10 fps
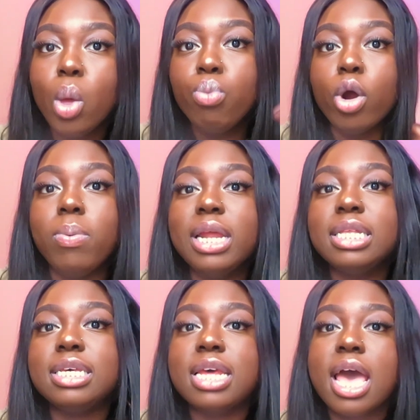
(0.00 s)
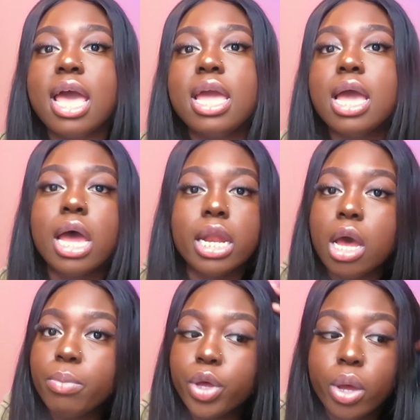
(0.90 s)
properly today, and
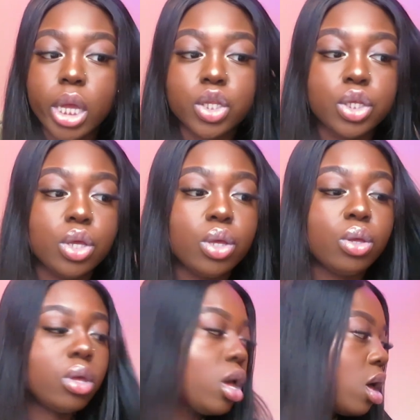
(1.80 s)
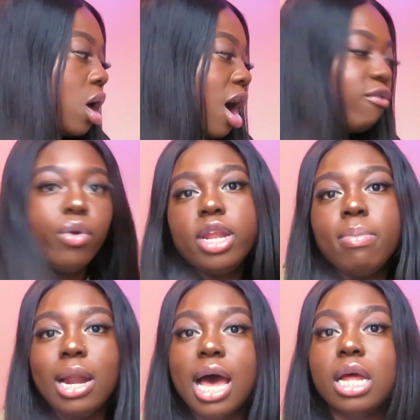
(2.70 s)
I've already
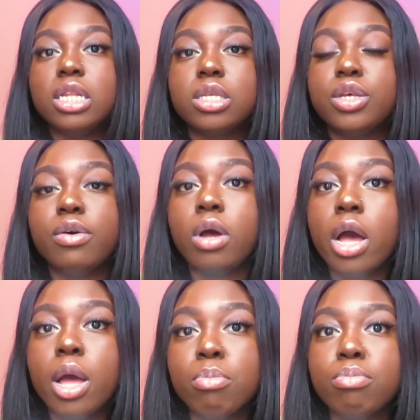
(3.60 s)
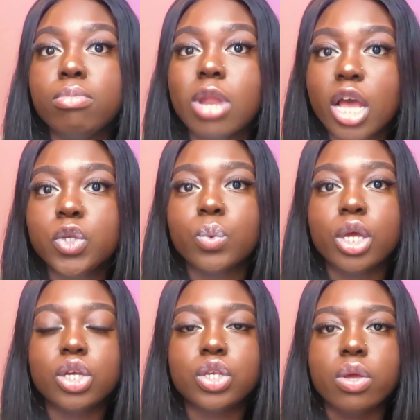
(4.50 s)
planned next
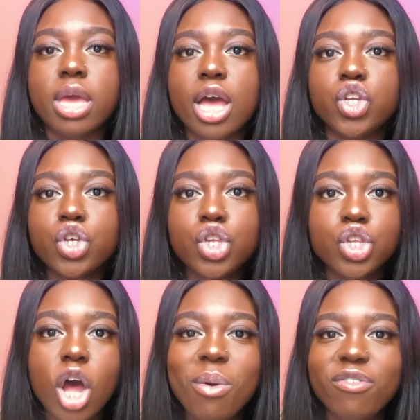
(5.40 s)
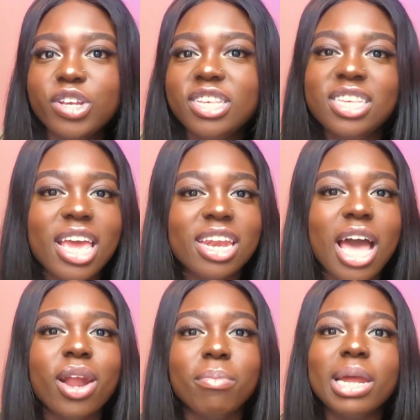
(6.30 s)
week. So yeah, just start with just sitting
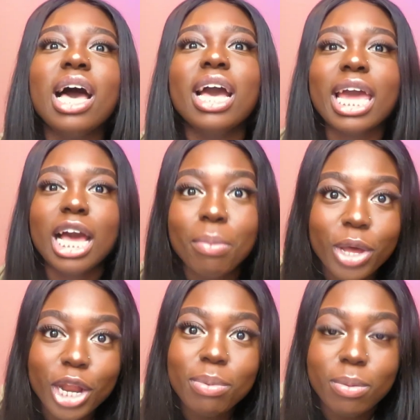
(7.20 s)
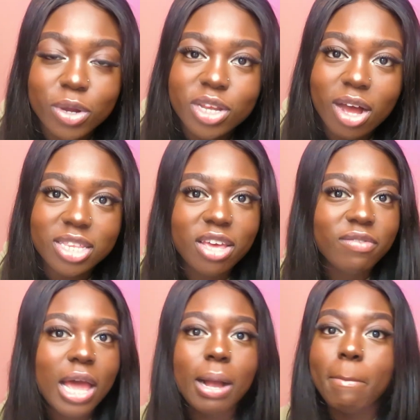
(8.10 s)
down and being like, okay, like I'm gonna be productive.
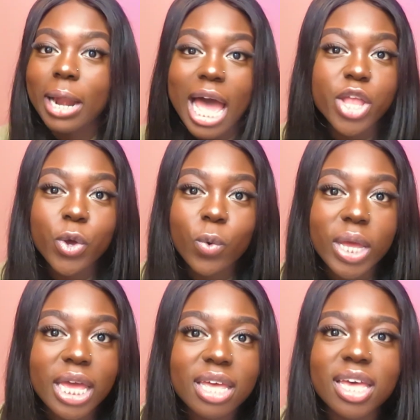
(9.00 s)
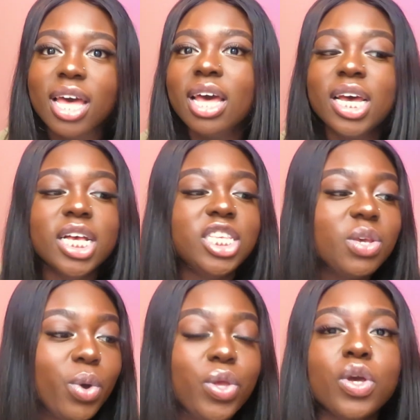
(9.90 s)
Like, plan your week,
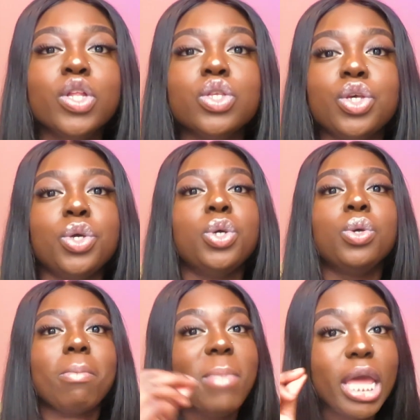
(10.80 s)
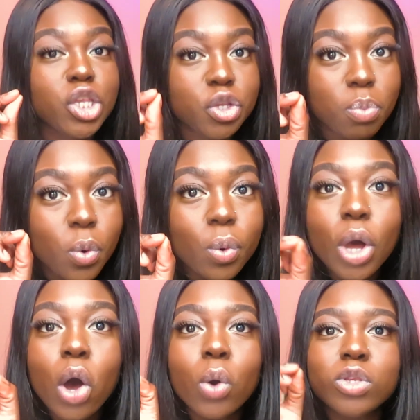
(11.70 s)
see what you can do, make small
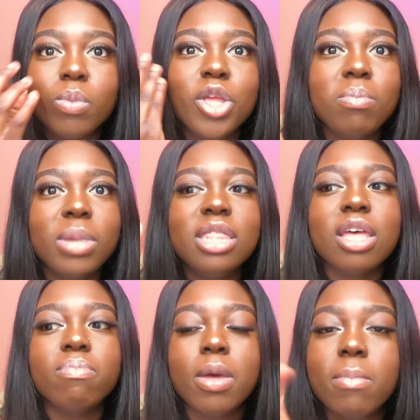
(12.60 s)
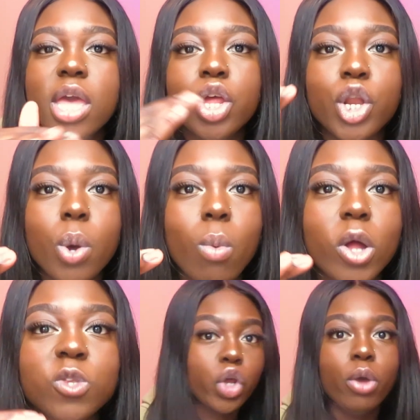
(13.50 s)
goals, and when you meet them, then make newer
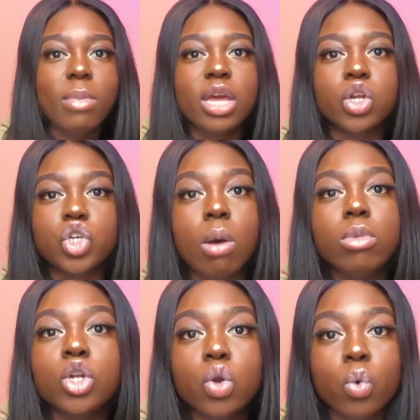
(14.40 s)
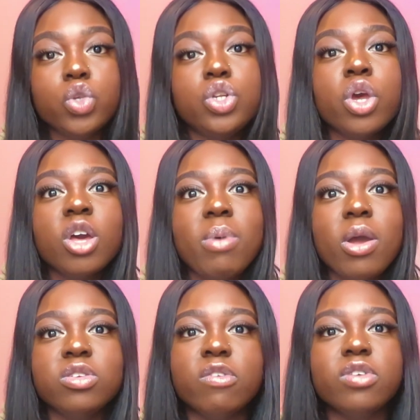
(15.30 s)
ones. Don't make a jump, and also don't compare
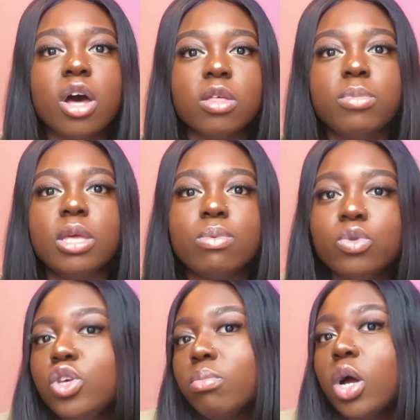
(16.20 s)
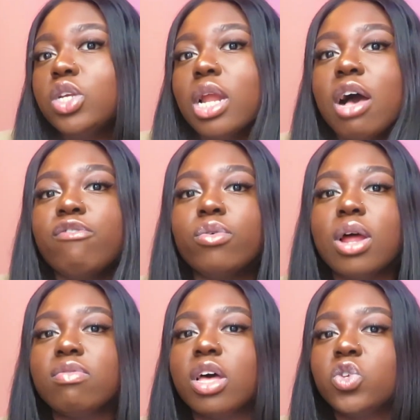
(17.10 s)
yourself to other people too much. Like, I feel
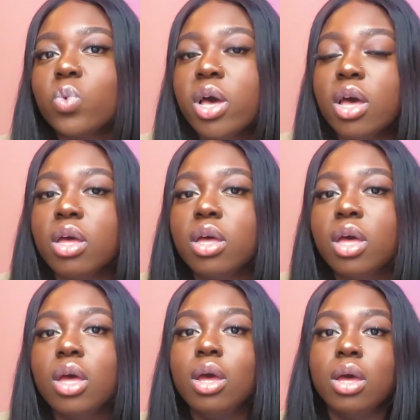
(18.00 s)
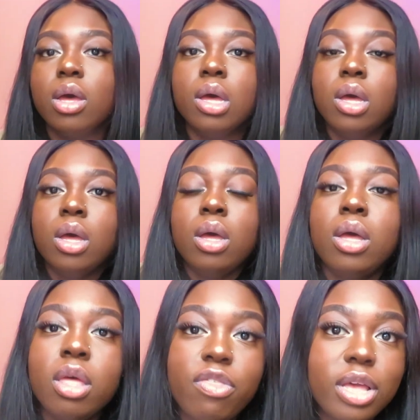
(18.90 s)
like that's where
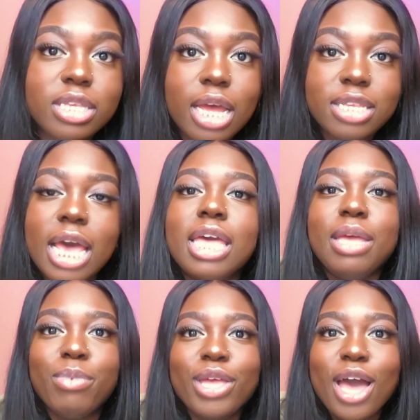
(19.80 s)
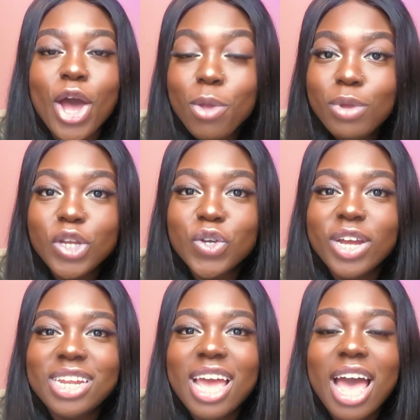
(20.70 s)
things get techie. But yeah, I hope you
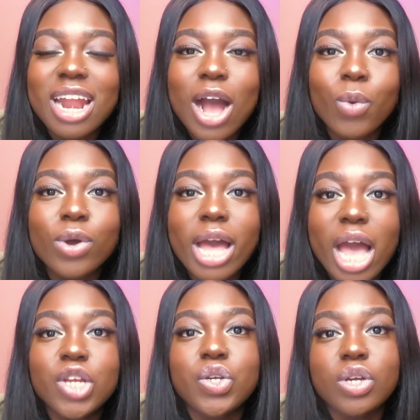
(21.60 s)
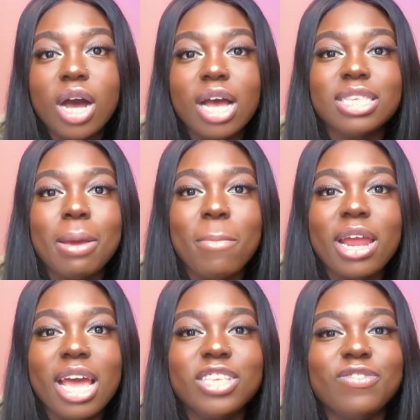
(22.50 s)
enjoyed it, and I will catch you guys in my
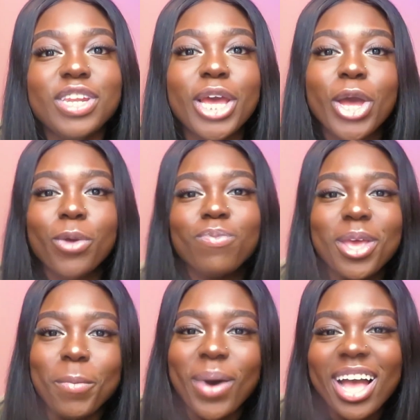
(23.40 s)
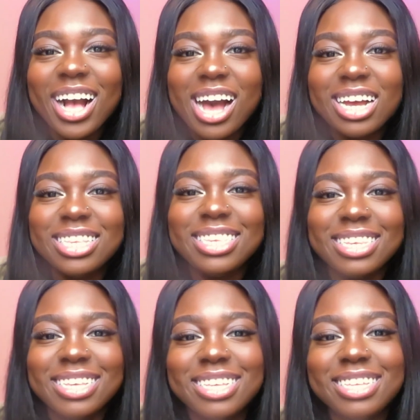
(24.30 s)
next video. Bye
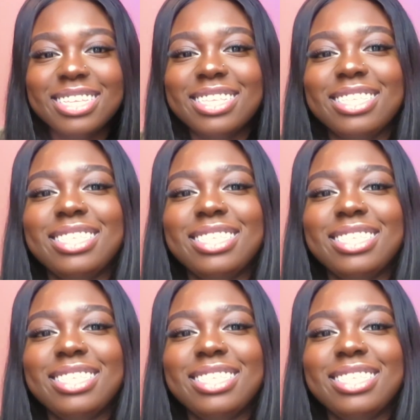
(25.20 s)
guys.